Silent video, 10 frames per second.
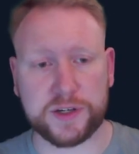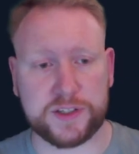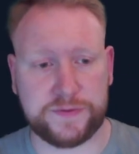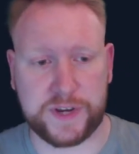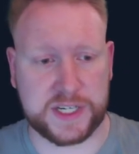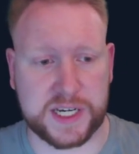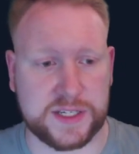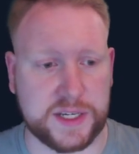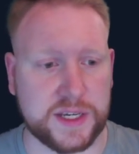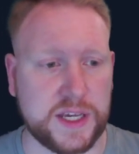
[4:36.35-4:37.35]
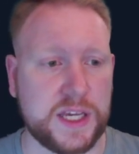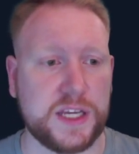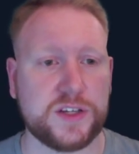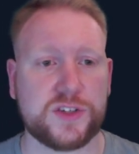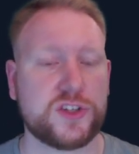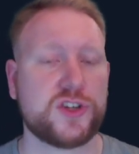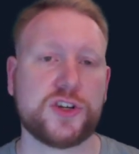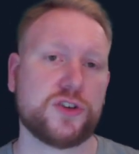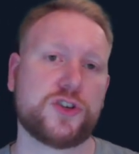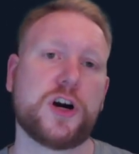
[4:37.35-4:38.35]
It's fantastic. He does such a
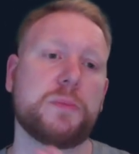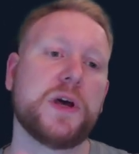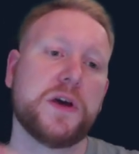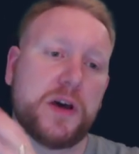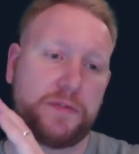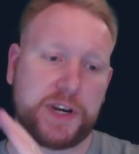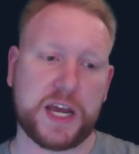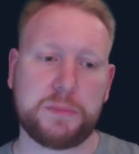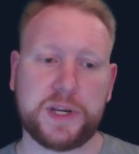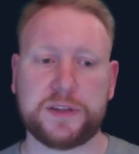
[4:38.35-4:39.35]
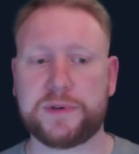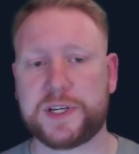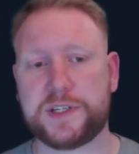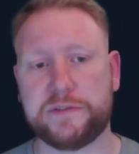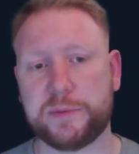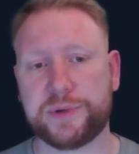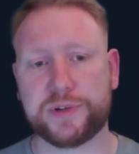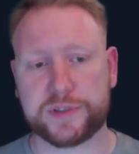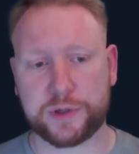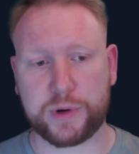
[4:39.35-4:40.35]
good job of enabling the rest of the
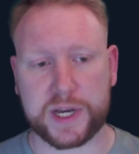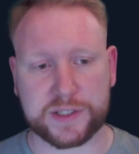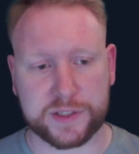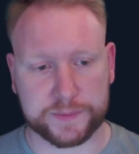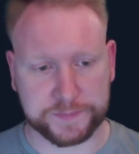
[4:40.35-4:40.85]
board to quest.